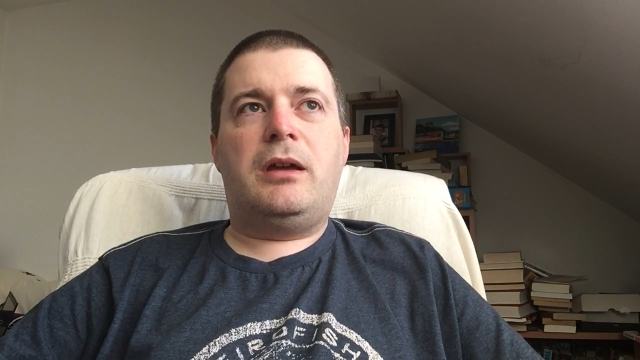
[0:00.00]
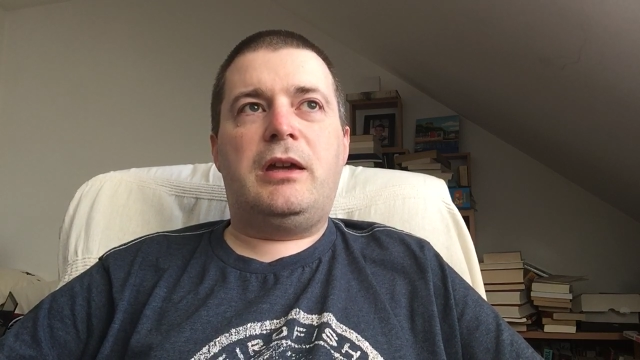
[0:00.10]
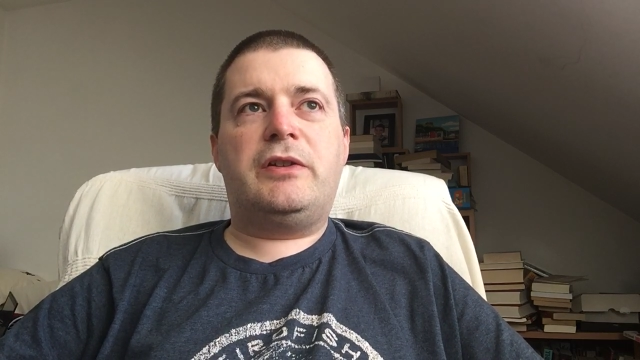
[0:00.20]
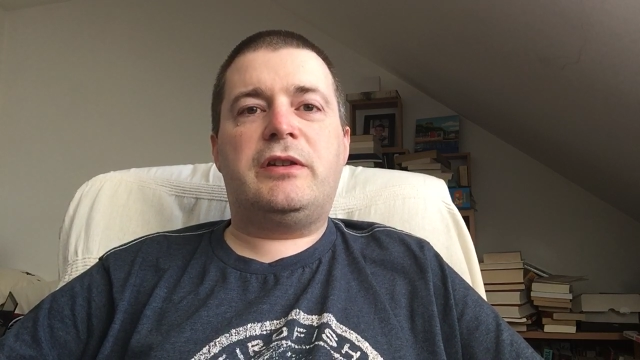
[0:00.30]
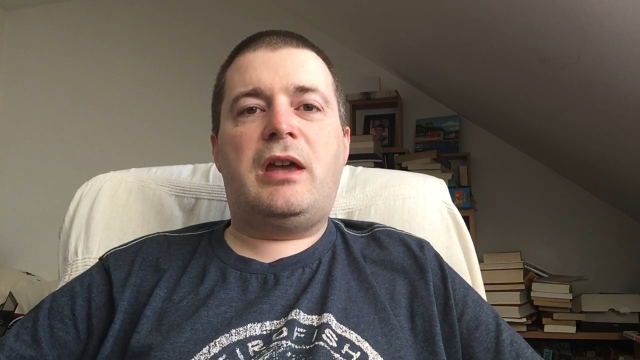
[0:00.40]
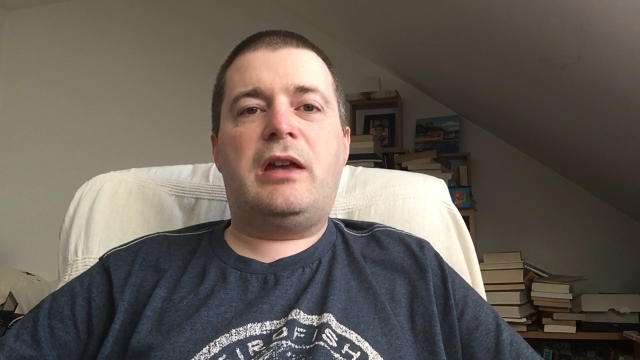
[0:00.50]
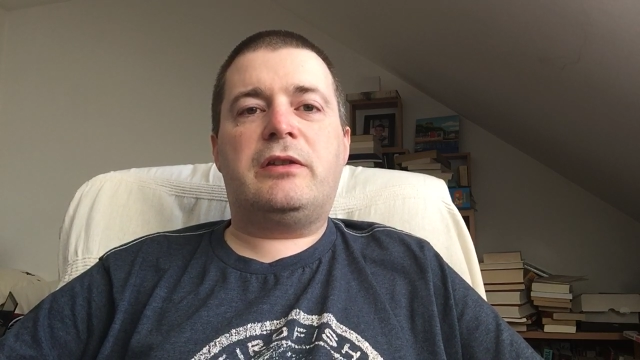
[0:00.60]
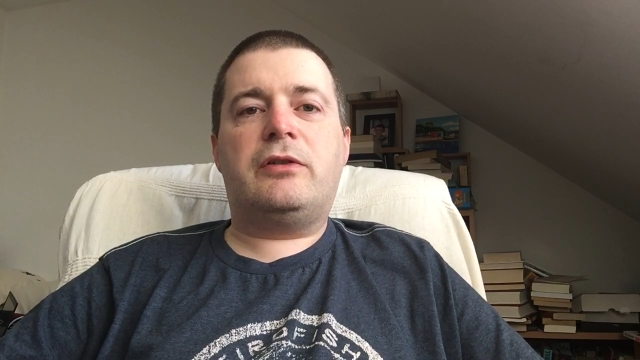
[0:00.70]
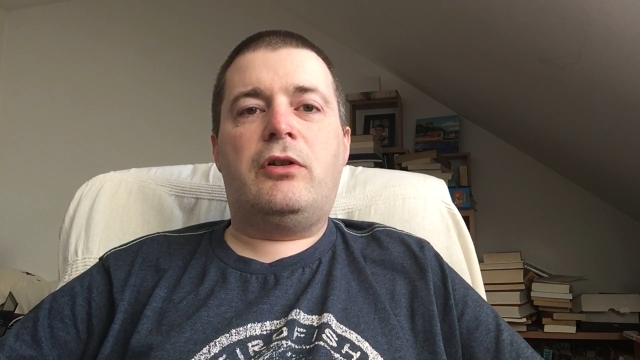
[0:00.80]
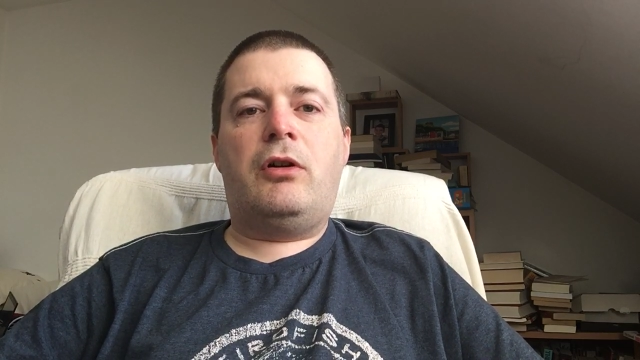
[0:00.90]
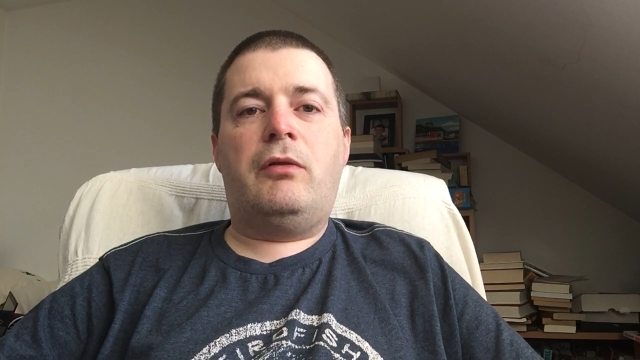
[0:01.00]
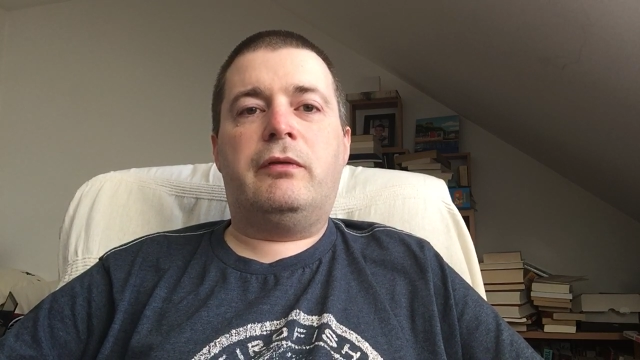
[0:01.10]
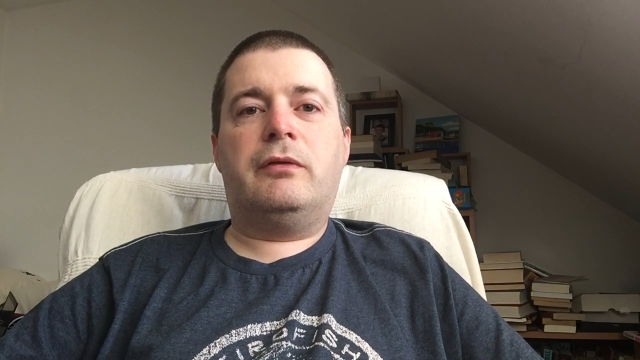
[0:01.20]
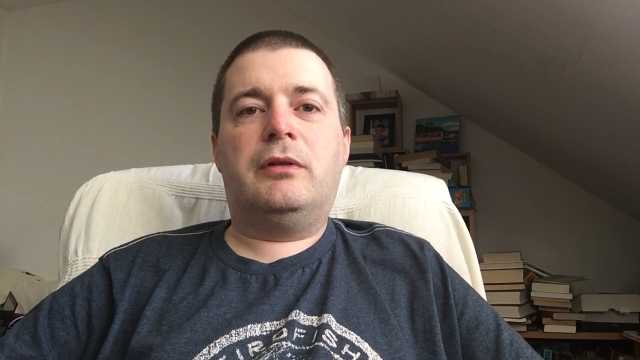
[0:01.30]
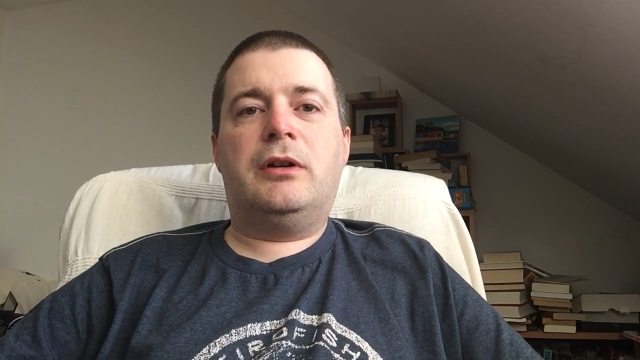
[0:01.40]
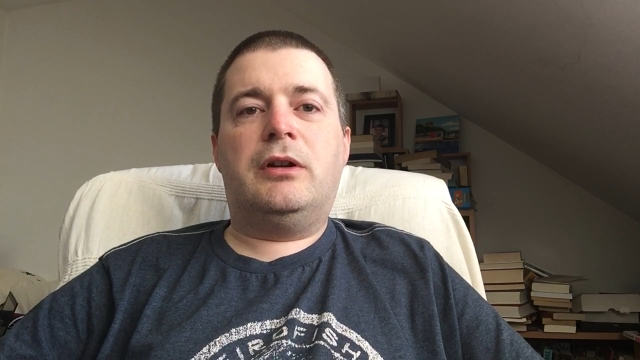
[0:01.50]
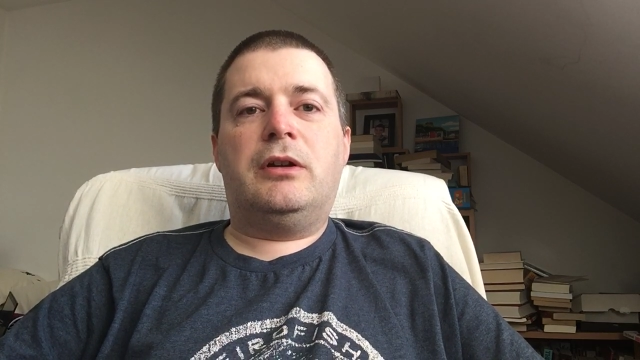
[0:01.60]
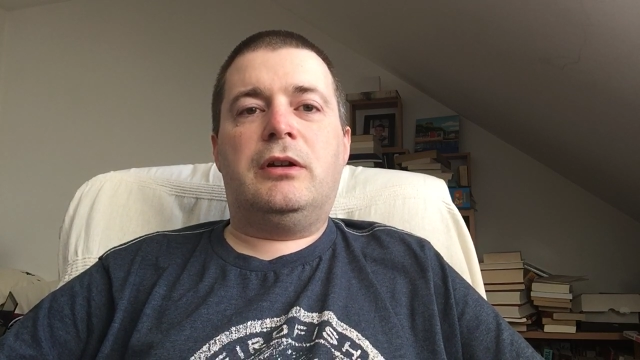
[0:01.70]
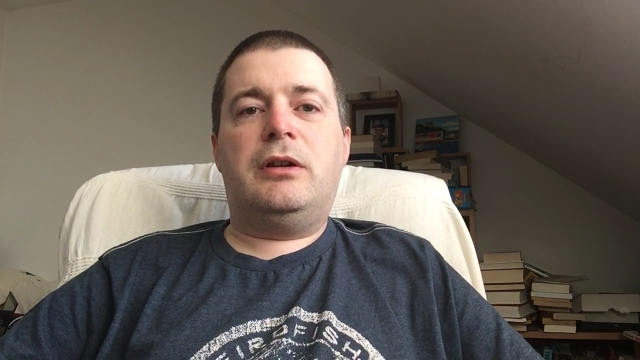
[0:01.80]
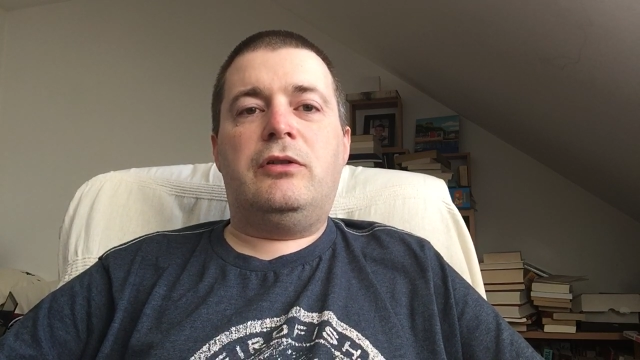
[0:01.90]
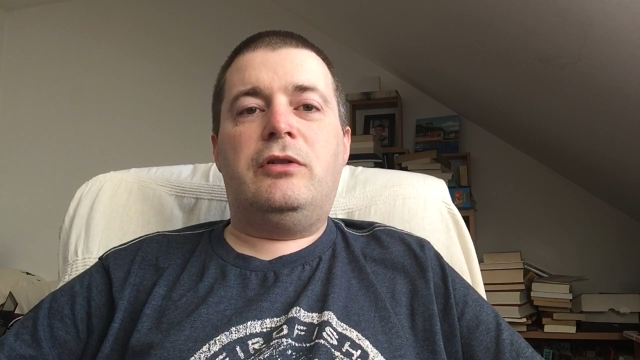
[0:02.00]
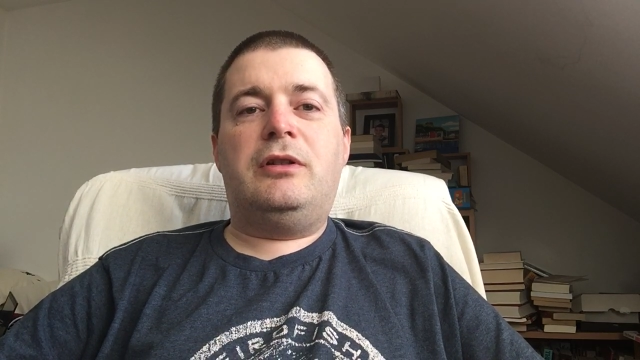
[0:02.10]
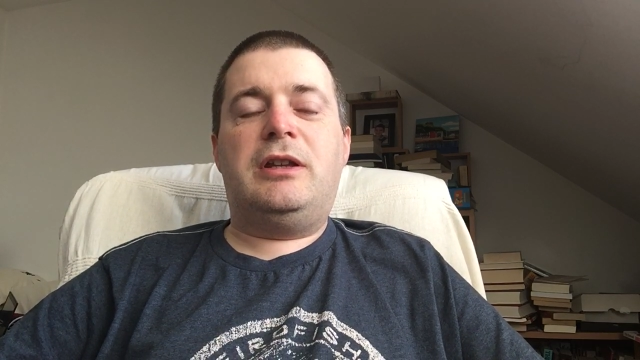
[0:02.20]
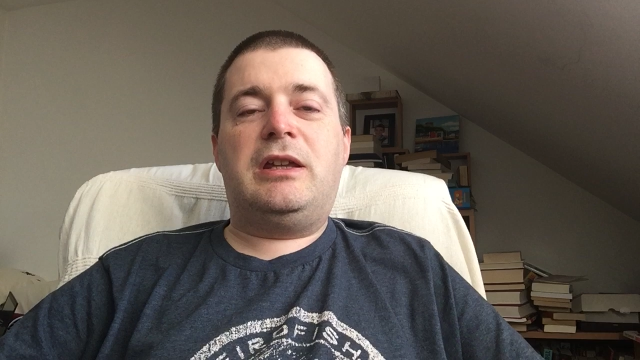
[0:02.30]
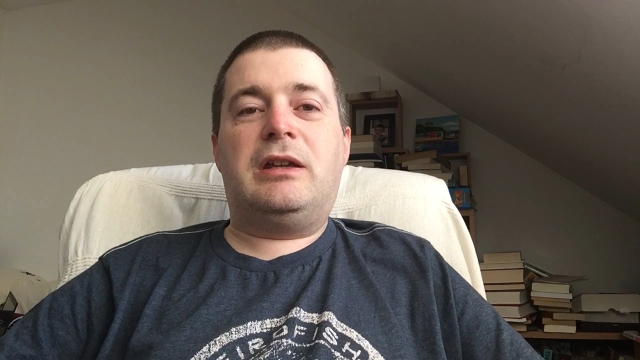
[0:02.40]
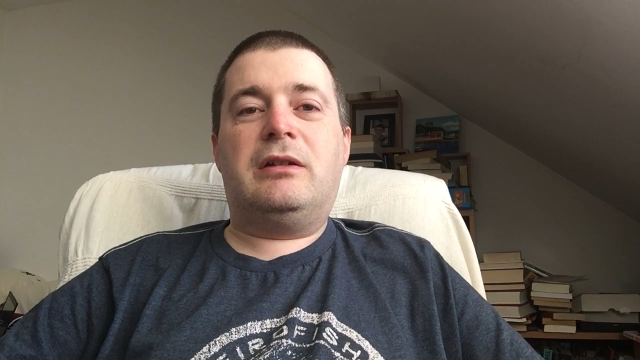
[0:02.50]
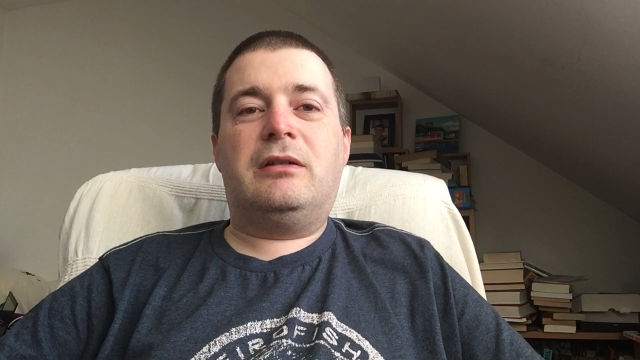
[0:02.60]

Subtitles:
a set of early